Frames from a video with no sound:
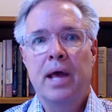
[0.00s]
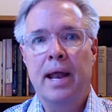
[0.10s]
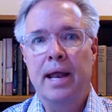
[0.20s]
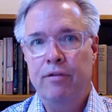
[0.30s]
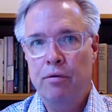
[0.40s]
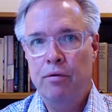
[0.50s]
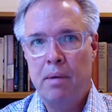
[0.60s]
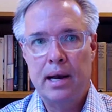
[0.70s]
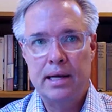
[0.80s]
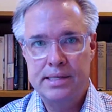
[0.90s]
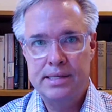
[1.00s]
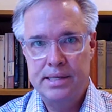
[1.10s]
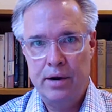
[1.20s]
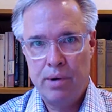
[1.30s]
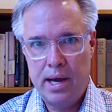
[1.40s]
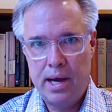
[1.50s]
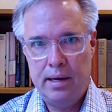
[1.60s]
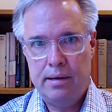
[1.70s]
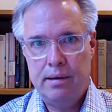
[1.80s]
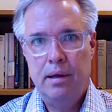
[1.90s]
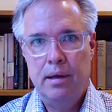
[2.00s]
And if your model is done right,